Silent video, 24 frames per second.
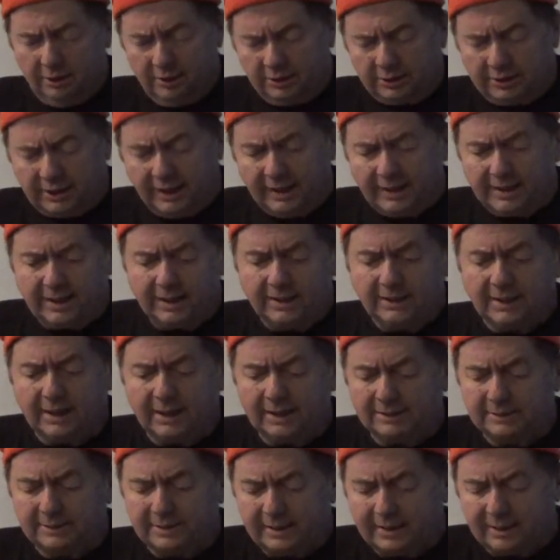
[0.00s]
taking
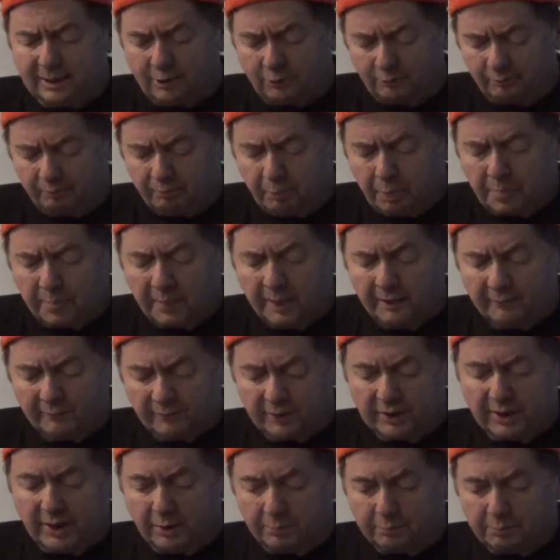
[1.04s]
that down for
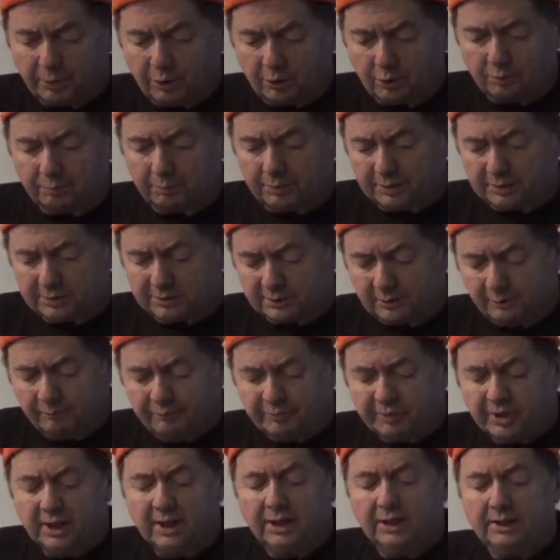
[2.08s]
that purpose.
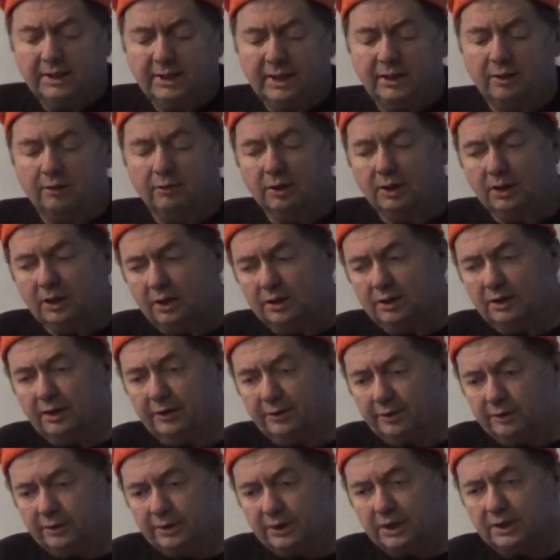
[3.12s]
Now,
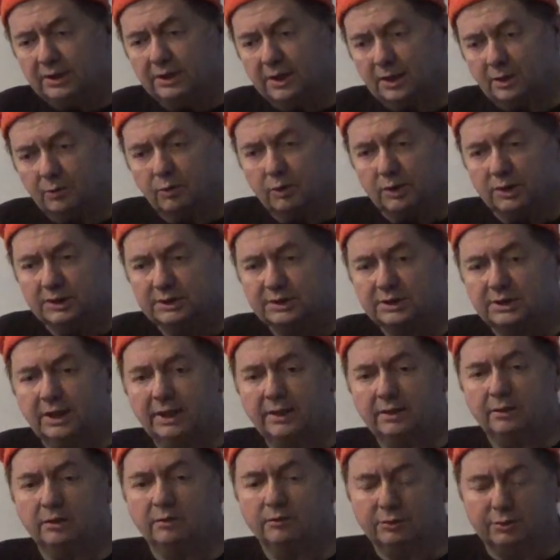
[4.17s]
another thing that I want to
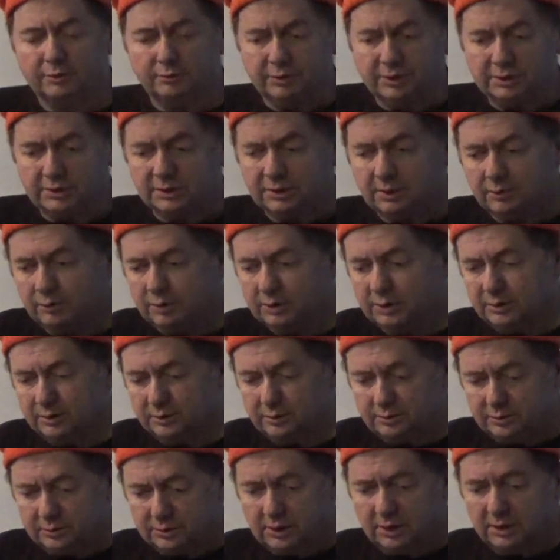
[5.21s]
say though, and the reason
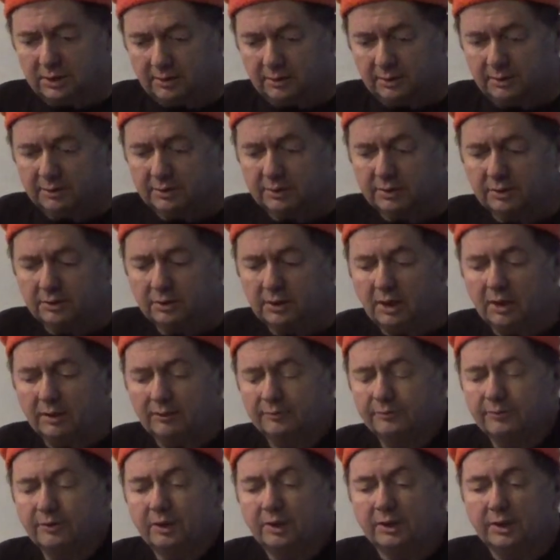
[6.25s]
that I got in
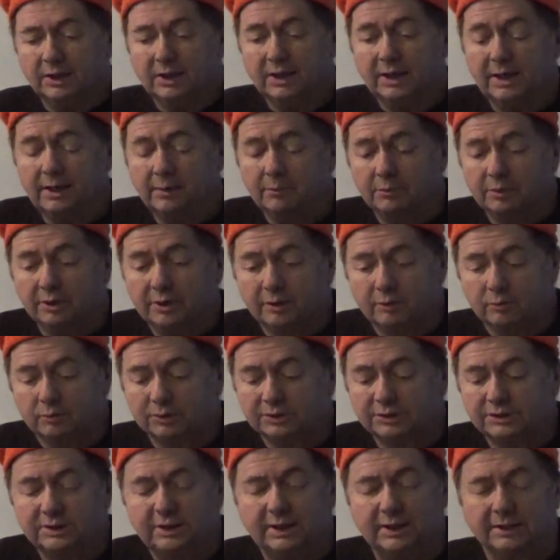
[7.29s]
front of the camera here
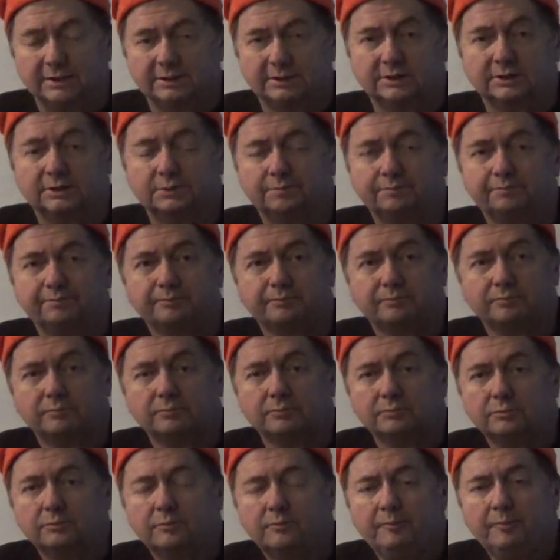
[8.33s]
was this.
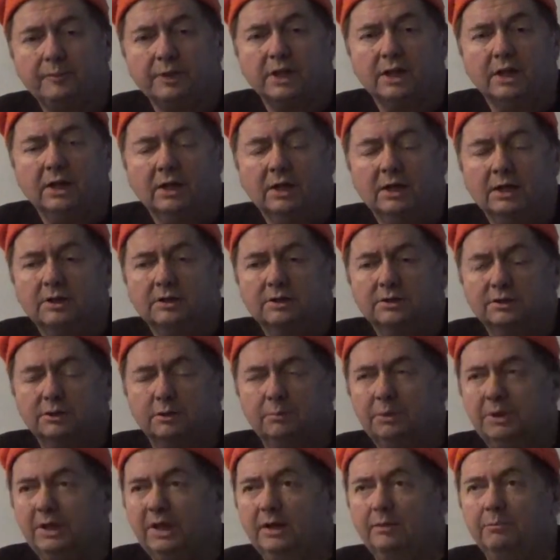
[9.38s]

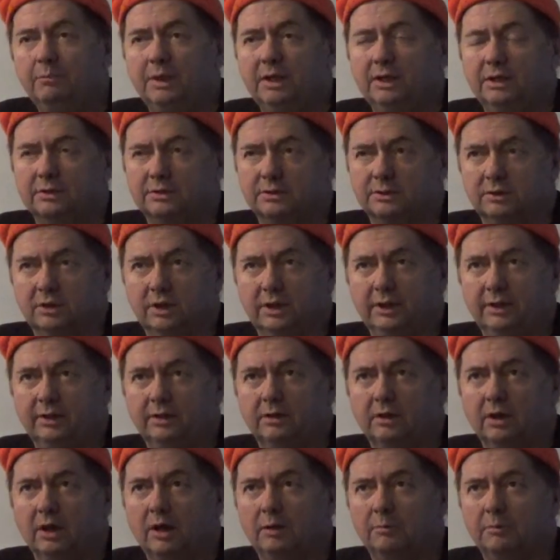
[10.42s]
Somebody had made a slight
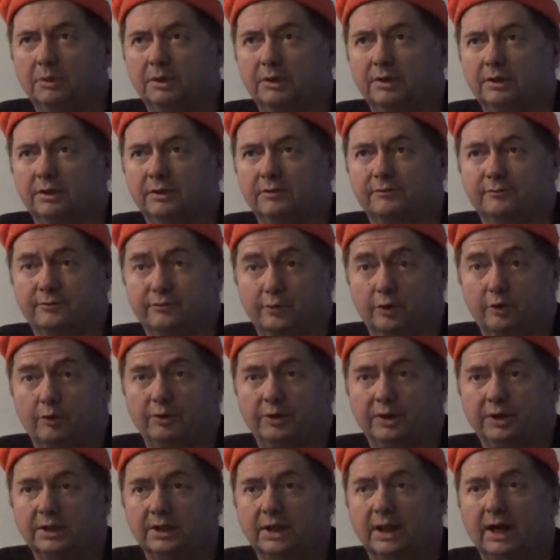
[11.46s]
comment
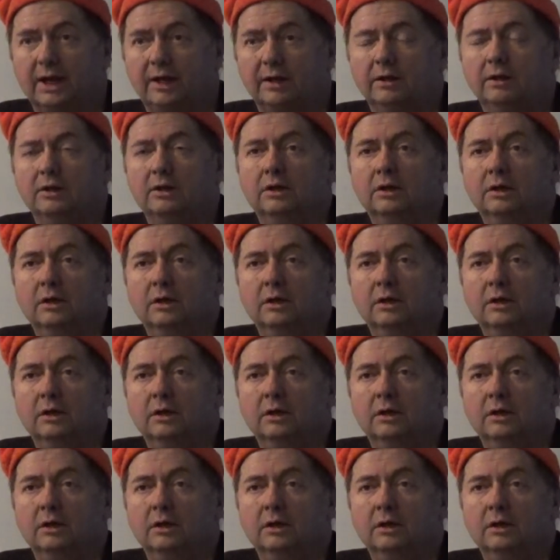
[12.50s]
inferring that,